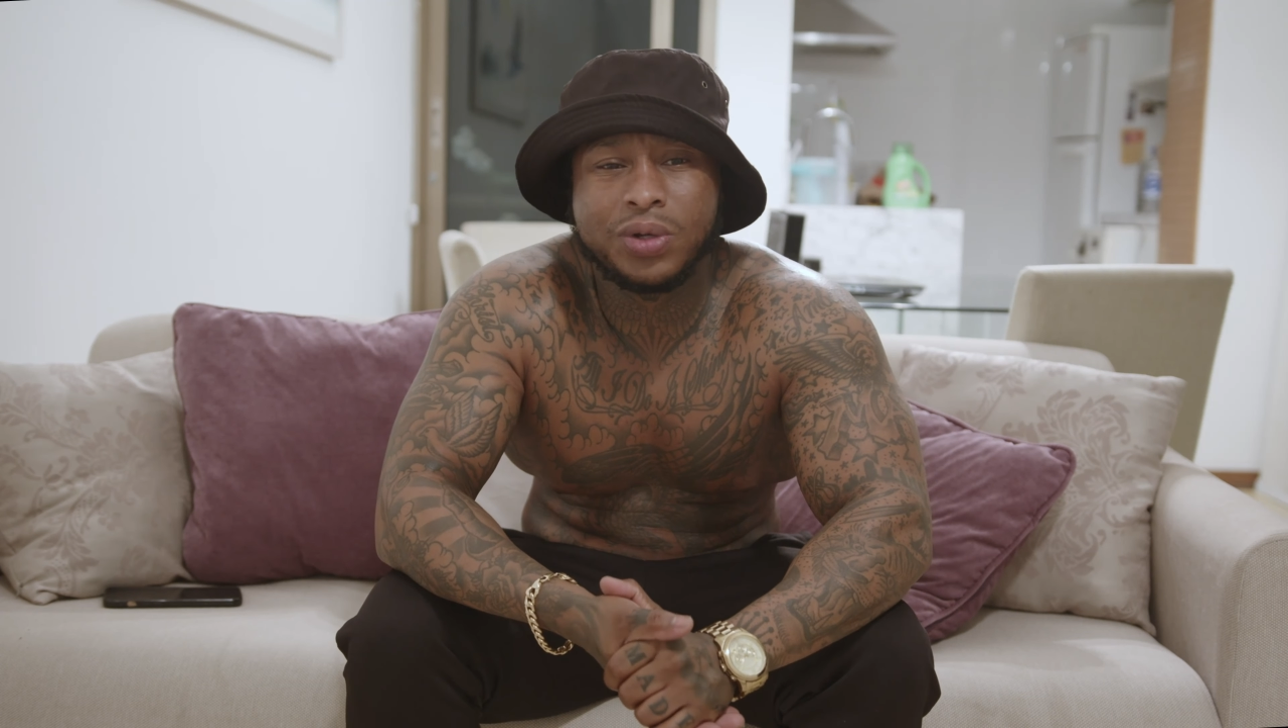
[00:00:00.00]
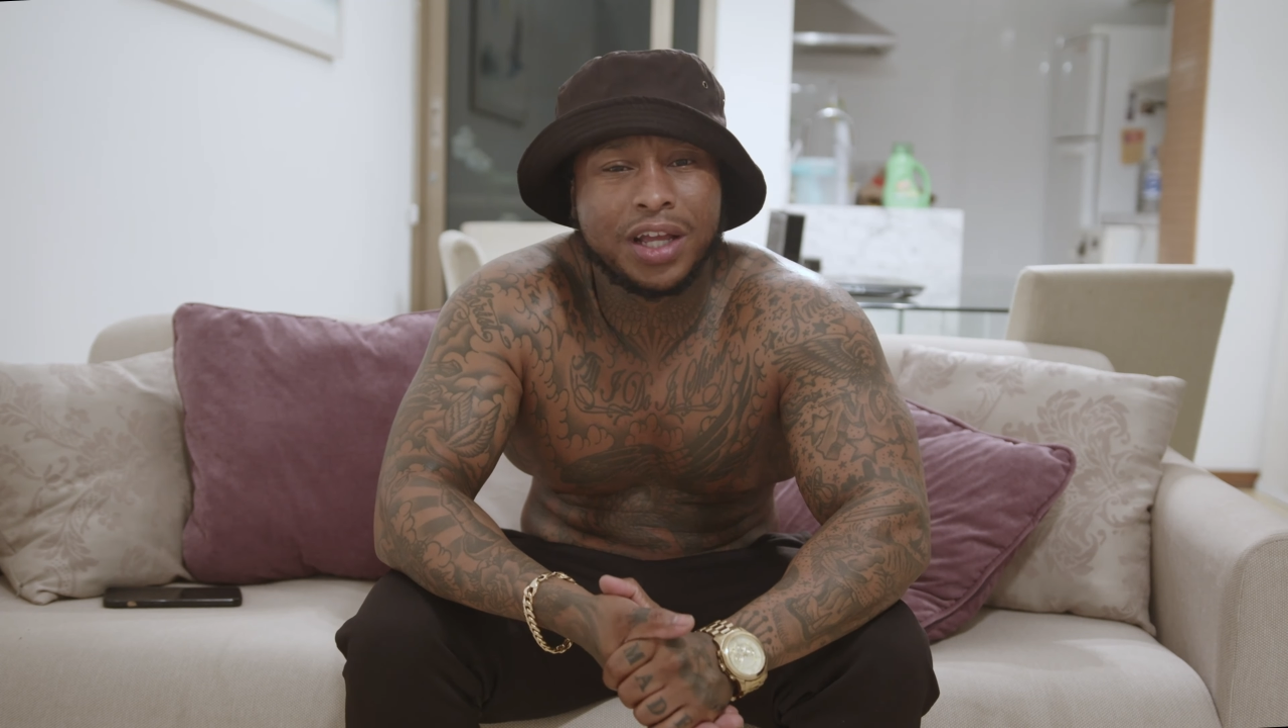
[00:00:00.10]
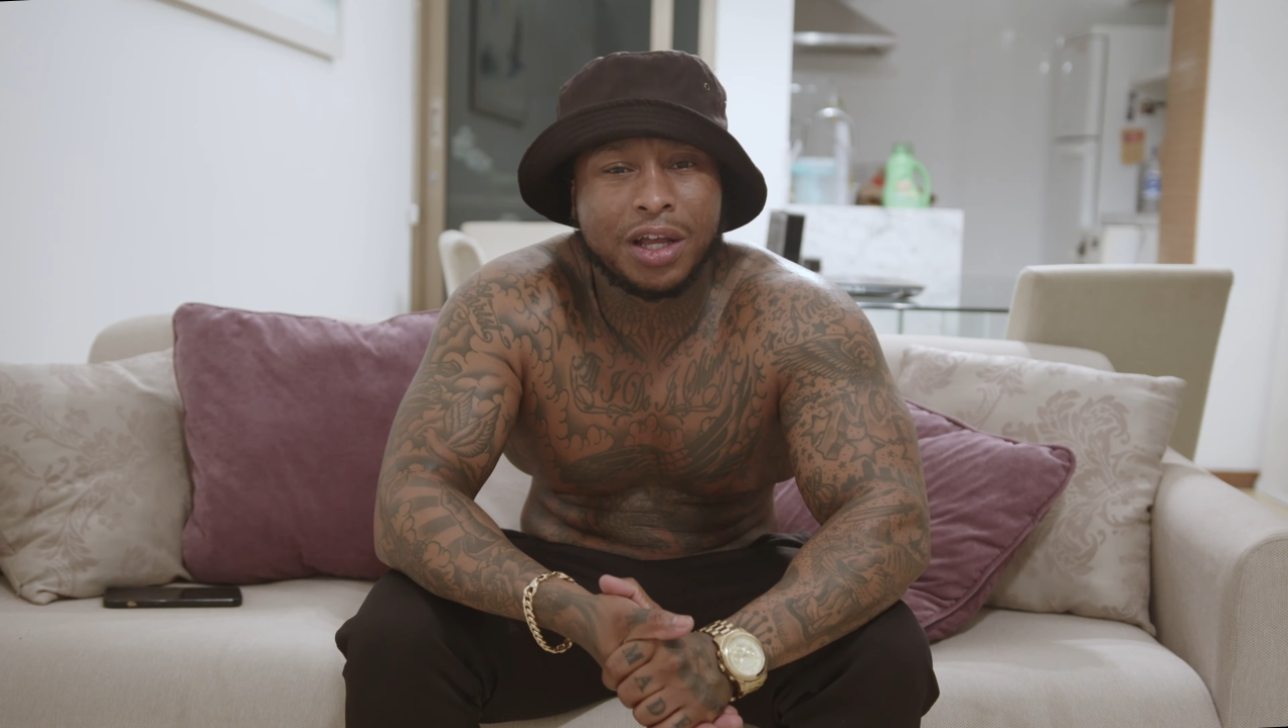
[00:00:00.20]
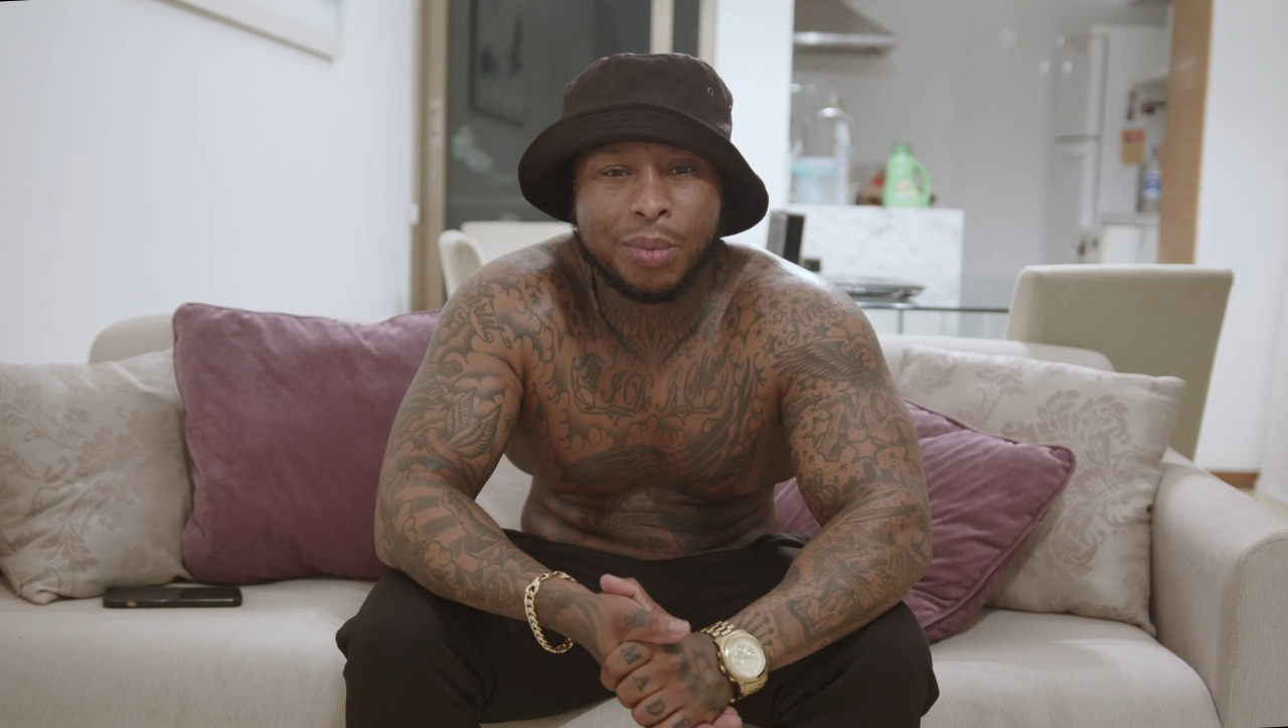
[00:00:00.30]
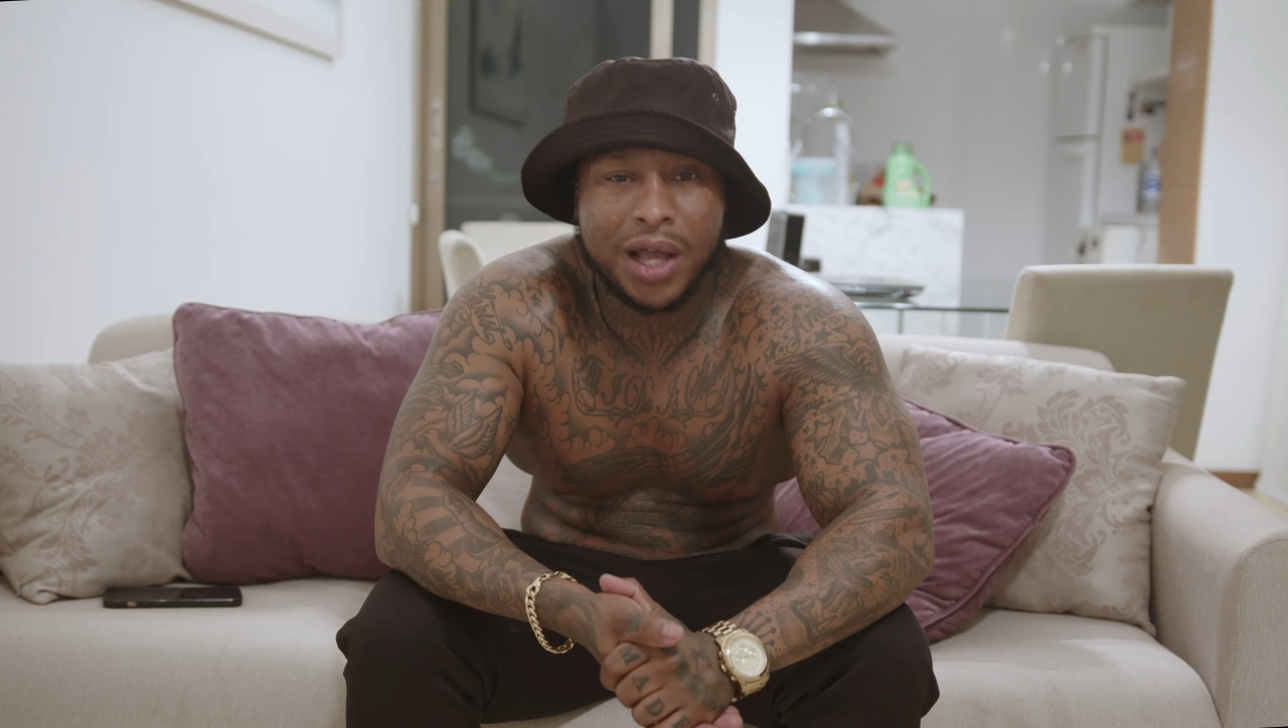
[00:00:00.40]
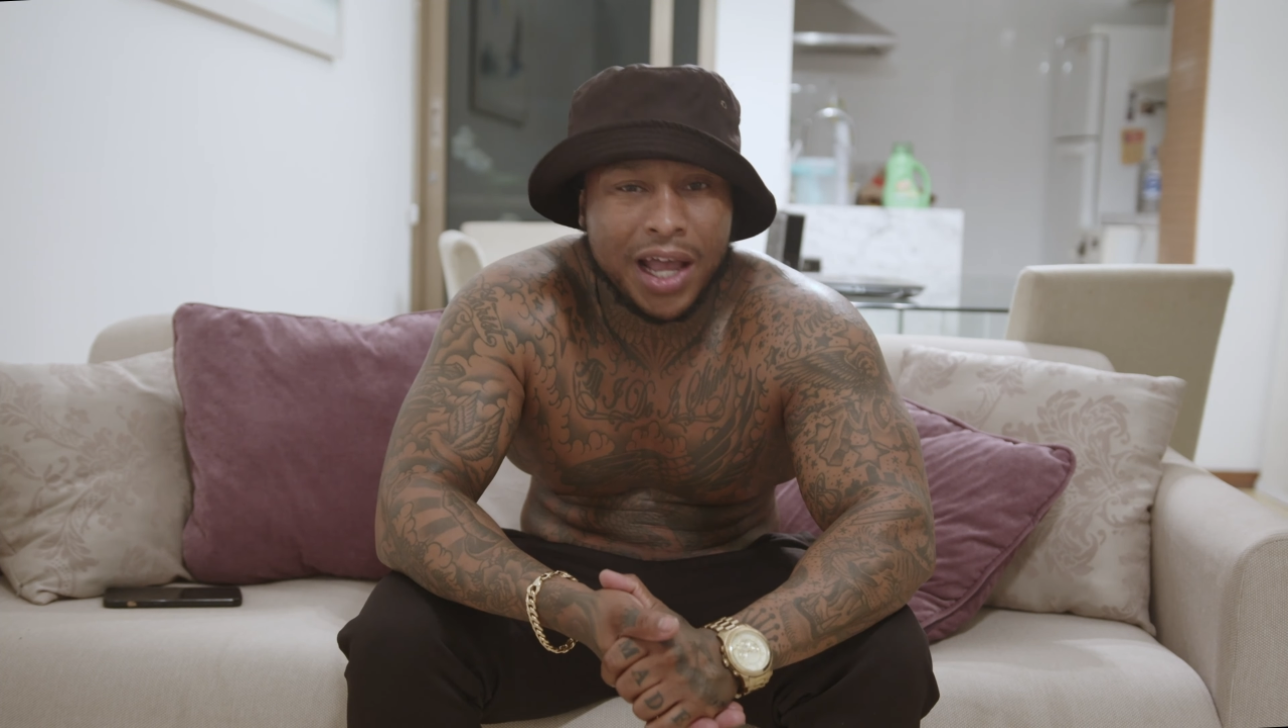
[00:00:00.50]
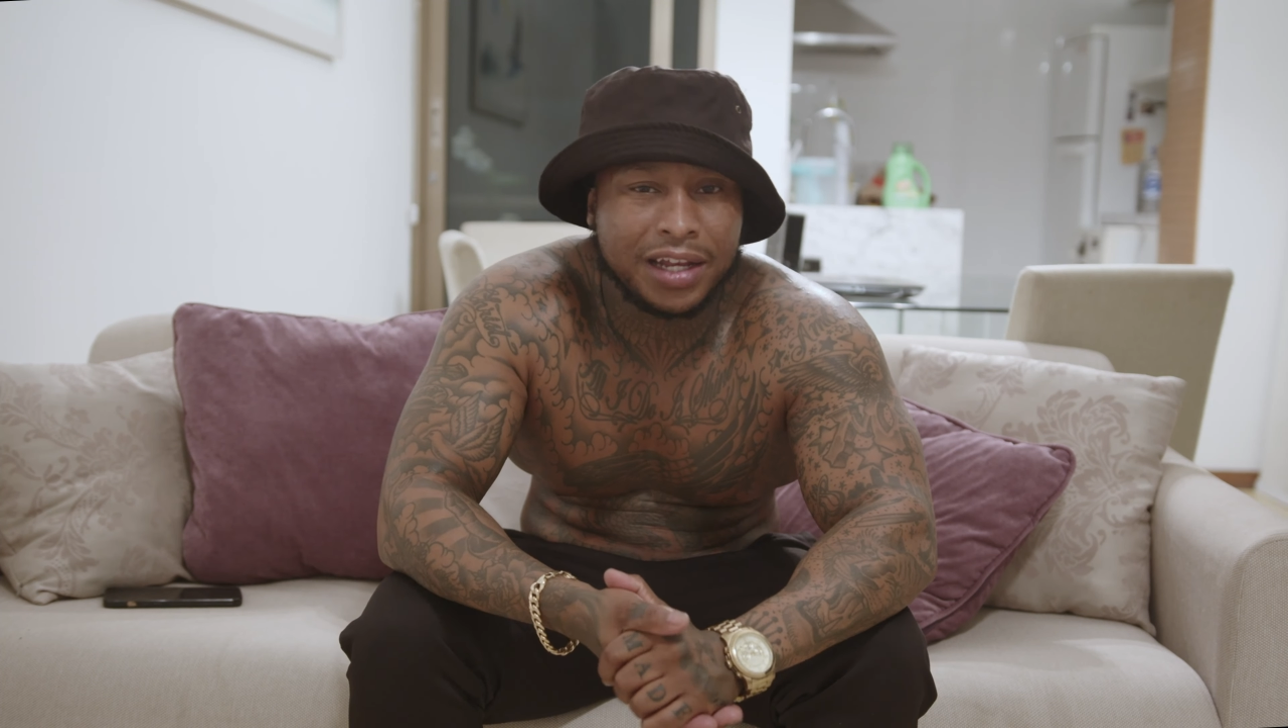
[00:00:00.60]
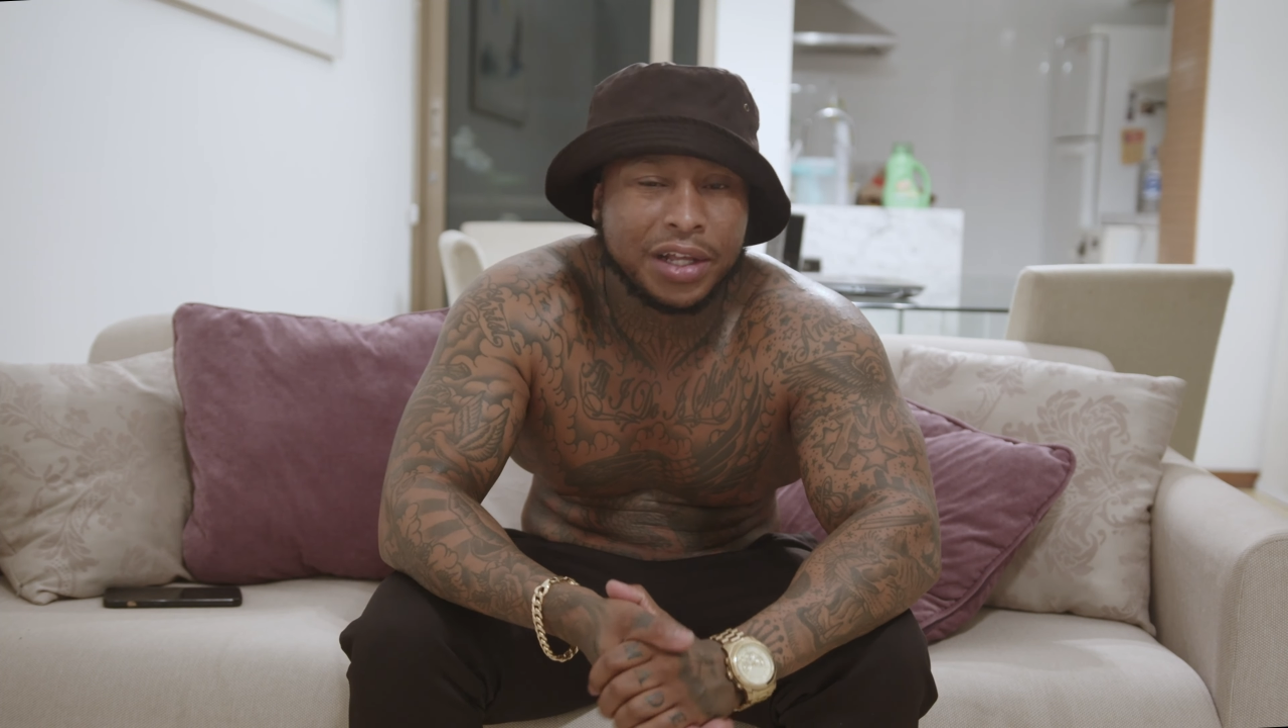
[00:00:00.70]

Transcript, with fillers: damn high.